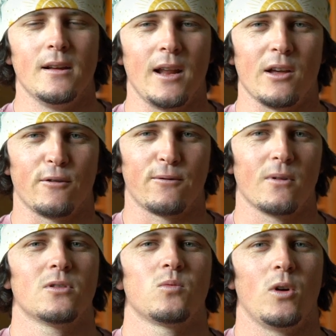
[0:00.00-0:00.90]
Now the
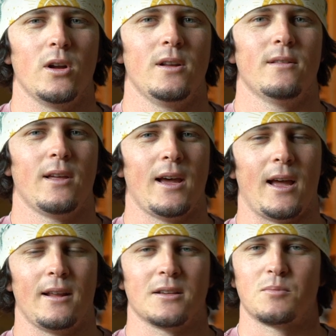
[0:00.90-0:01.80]
first one
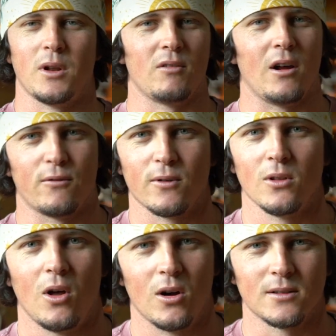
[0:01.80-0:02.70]
that has been around for a
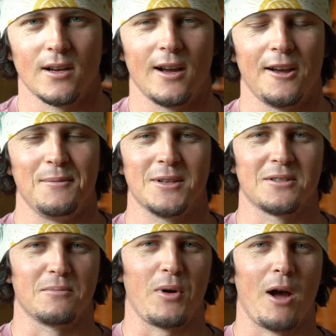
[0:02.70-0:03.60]
long time
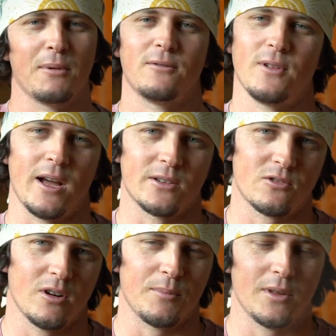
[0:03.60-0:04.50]
is the poppin' flat
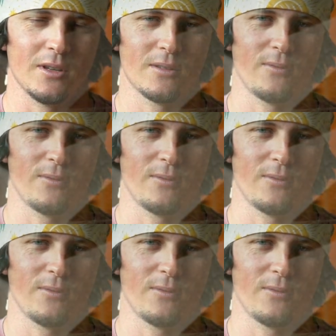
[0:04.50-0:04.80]
shrimp, and this